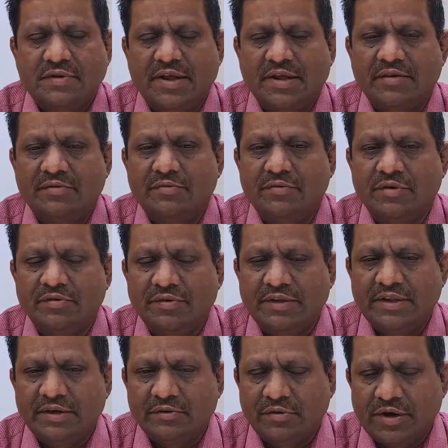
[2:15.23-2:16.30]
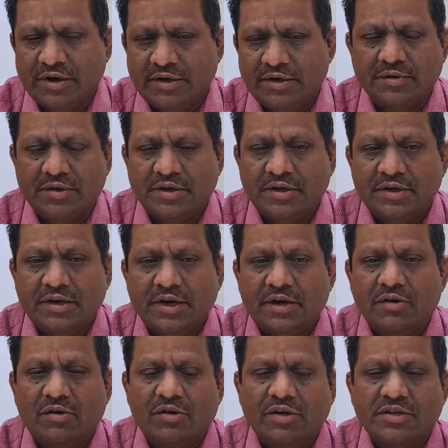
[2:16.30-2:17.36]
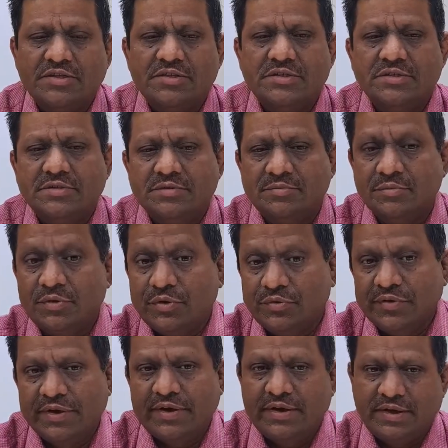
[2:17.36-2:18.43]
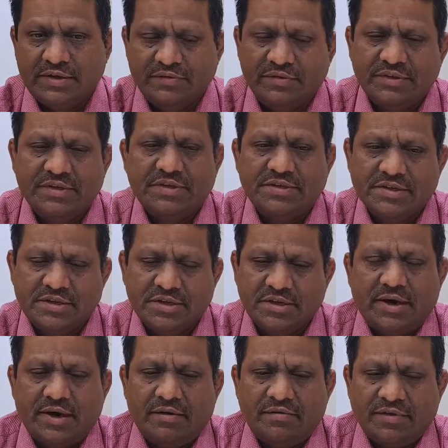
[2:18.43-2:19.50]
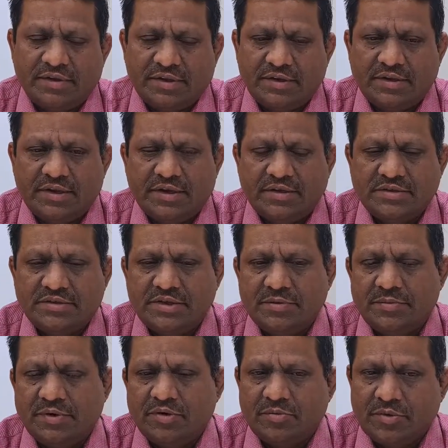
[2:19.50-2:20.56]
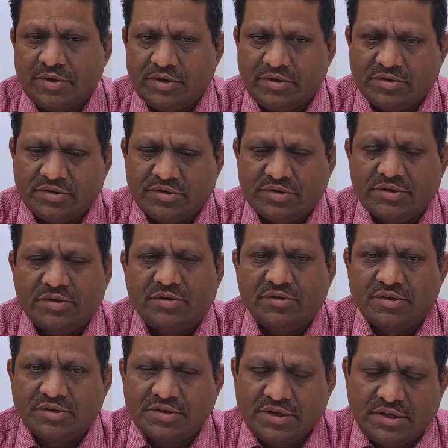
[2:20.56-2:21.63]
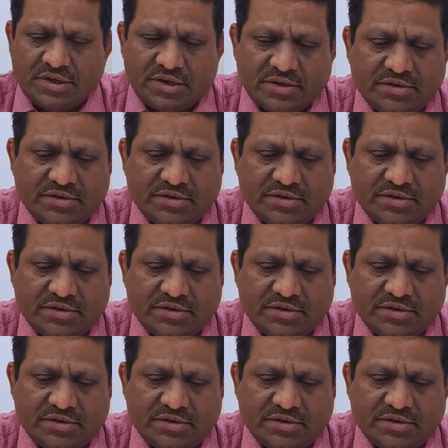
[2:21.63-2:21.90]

like whether you get the internal organs moving with each other and whether there is deep endometriosis in all this area.